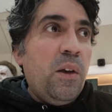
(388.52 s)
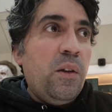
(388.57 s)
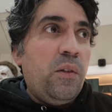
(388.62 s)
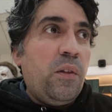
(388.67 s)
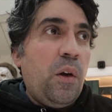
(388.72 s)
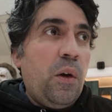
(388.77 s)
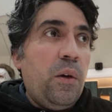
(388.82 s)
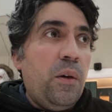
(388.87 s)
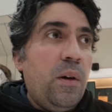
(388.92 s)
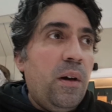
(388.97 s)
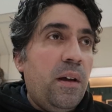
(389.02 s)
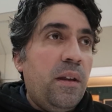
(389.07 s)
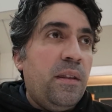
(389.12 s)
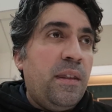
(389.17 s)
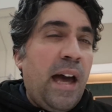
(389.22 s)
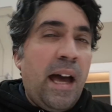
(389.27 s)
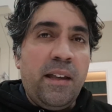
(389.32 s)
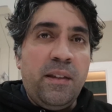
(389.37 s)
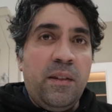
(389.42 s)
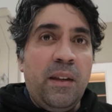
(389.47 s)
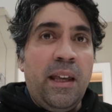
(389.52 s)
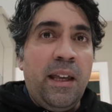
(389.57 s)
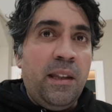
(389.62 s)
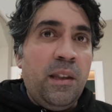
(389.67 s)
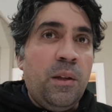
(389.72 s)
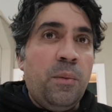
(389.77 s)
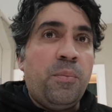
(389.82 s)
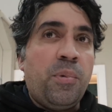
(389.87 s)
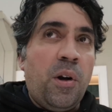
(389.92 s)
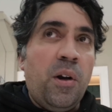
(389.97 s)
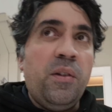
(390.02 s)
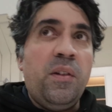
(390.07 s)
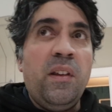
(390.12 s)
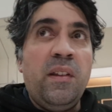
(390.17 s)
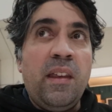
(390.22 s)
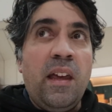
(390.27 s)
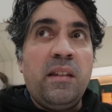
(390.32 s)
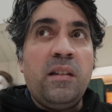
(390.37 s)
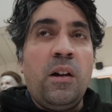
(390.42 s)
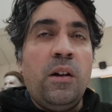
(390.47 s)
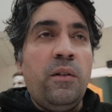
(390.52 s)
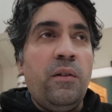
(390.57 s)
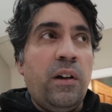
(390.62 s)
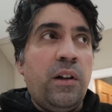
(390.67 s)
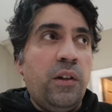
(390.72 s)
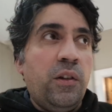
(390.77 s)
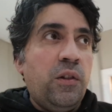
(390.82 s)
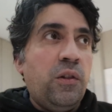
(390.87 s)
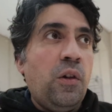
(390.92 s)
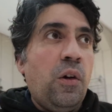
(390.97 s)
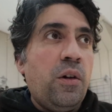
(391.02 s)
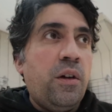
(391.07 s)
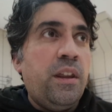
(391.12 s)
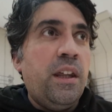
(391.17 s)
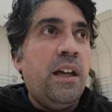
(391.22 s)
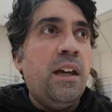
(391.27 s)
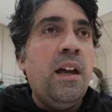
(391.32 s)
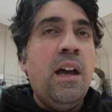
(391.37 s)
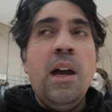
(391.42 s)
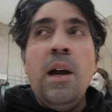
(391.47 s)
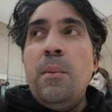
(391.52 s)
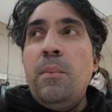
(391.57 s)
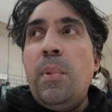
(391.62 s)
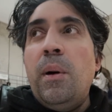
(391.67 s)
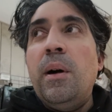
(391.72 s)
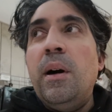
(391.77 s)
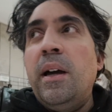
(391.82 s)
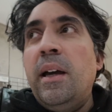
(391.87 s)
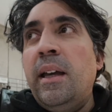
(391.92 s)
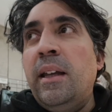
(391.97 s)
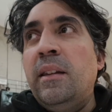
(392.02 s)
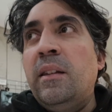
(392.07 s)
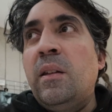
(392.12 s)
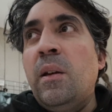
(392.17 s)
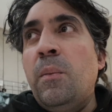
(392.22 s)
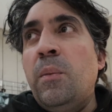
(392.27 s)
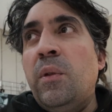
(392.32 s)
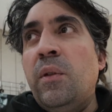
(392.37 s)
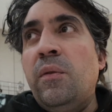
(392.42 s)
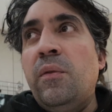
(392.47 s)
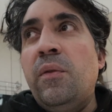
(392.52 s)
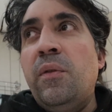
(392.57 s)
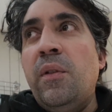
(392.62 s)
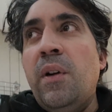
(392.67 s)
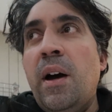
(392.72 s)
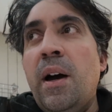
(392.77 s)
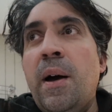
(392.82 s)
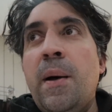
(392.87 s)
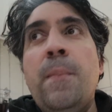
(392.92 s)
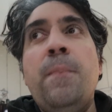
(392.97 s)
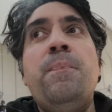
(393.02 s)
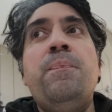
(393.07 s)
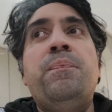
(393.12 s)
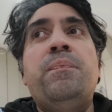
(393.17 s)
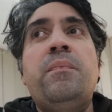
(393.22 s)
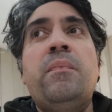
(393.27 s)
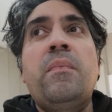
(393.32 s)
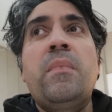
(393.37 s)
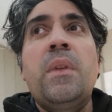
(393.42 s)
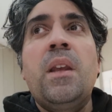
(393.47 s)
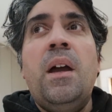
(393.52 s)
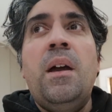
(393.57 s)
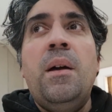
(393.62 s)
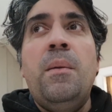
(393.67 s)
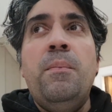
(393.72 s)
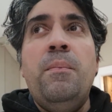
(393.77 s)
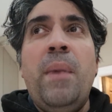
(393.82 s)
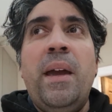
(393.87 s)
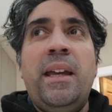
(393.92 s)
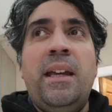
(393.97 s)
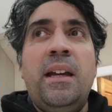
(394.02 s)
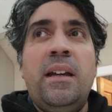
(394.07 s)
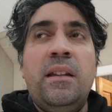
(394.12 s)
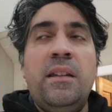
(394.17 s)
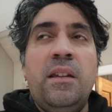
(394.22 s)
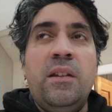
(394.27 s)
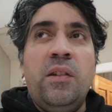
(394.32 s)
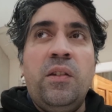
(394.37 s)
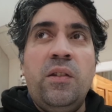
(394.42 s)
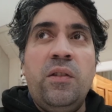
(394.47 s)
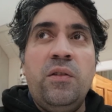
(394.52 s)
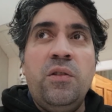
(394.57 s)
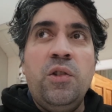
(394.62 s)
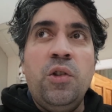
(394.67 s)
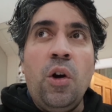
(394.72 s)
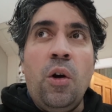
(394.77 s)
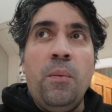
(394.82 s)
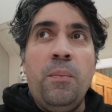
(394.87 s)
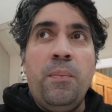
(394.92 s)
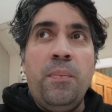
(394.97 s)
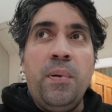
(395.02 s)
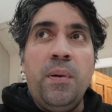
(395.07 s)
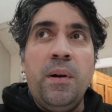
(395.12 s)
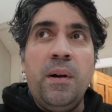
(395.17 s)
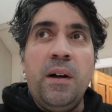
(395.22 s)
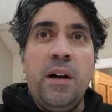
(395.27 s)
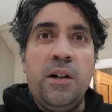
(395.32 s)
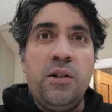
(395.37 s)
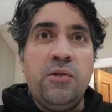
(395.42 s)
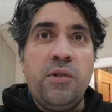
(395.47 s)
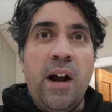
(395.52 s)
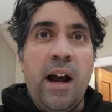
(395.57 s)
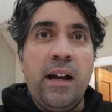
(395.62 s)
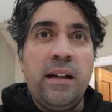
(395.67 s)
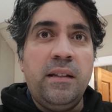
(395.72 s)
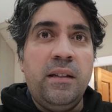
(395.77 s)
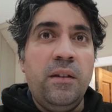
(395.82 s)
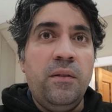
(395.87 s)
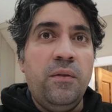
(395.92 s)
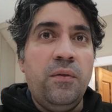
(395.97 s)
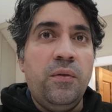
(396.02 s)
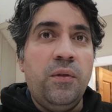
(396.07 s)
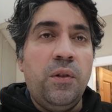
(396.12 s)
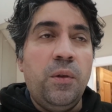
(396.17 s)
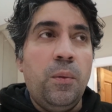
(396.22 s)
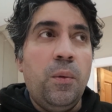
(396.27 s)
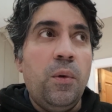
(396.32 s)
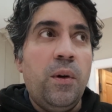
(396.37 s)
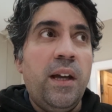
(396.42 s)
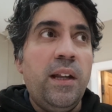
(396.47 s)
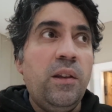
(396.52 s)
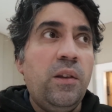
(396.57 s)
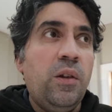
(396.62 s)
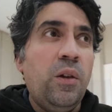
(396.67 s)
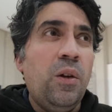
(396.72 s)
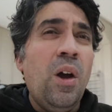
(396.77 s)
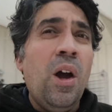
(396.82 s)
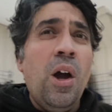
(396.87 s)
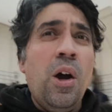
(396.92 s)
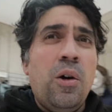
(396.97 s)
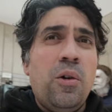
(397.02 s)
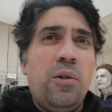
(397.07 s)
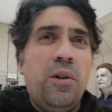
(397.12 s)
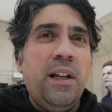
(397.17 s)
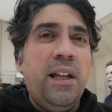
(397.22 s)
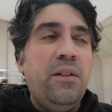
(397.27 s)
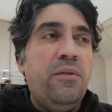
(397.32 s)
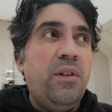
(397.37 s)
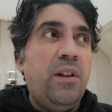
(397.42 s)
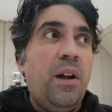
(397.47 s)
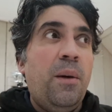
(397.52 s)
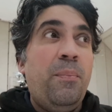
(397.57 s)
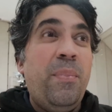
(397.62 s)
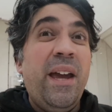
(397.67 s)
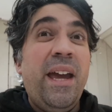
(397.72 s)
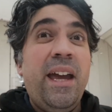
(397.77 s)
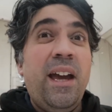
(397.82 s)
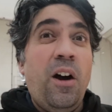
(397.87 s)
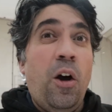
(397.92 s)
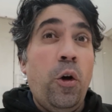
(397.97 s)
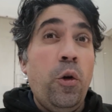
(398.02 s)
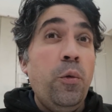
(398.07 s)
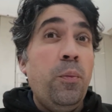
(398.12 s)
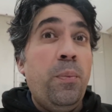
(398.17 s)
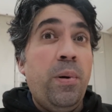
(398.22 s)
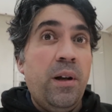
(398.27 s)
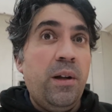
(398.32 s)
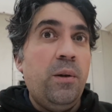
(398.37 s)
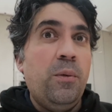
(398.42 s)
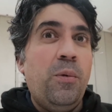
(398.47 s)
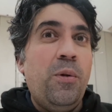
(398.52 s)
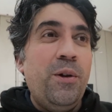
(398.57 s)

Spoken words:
So that's in the process. That's kind of like a stock thing, but in terms of making the shop attractive to walk into or even appear open